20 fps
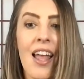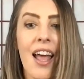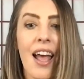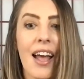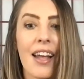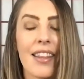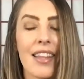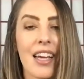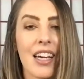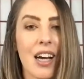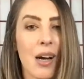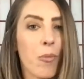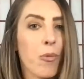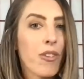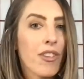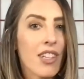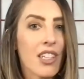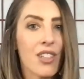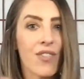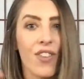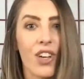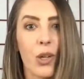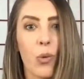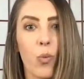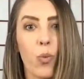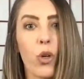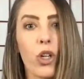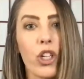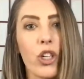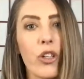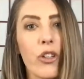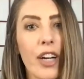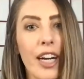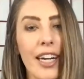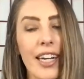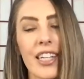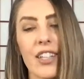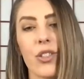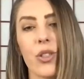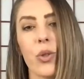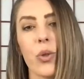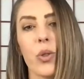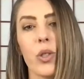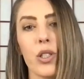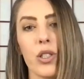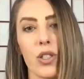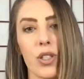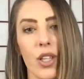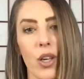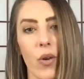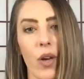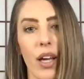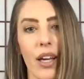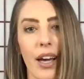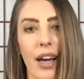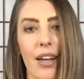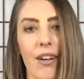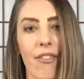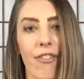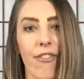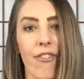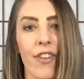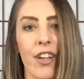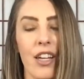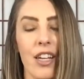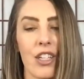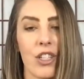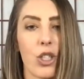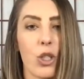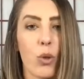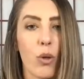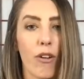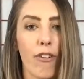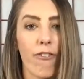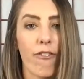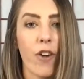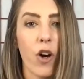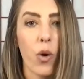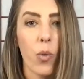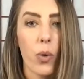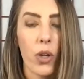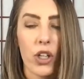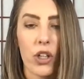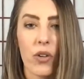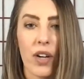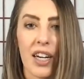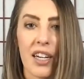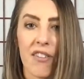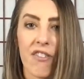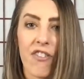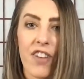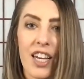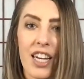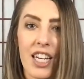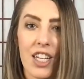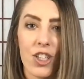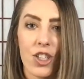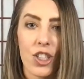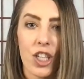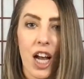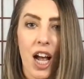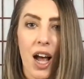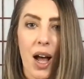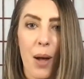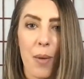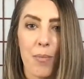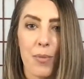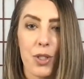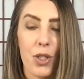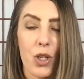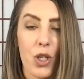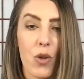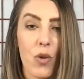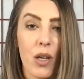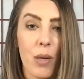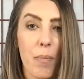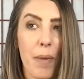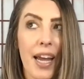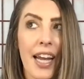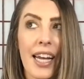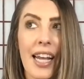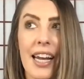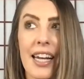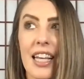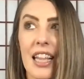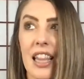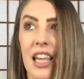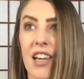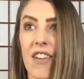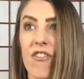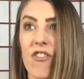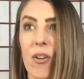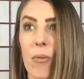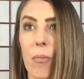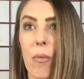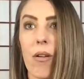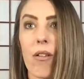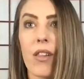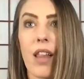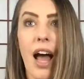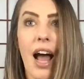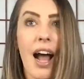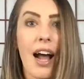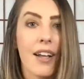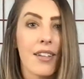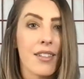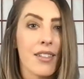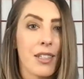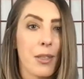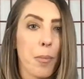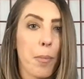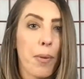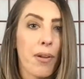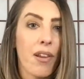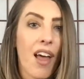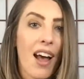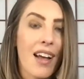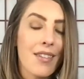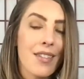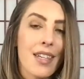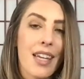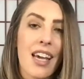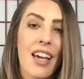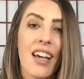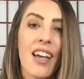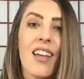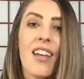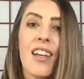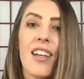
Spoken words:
And they come with these fun wood graining tools, so you can kind of do a faux wood grain finish. So you can paint anything from glass to plastic